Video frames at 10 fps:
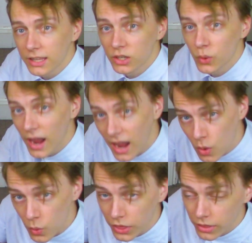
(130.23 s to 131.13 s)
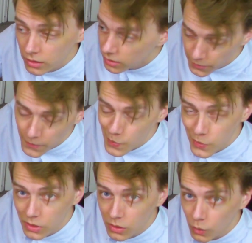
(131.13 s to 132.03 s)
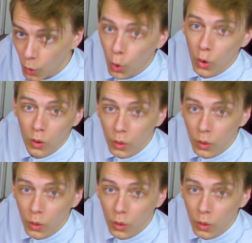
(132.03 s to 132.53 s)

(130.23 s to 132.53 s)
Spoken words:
you health, or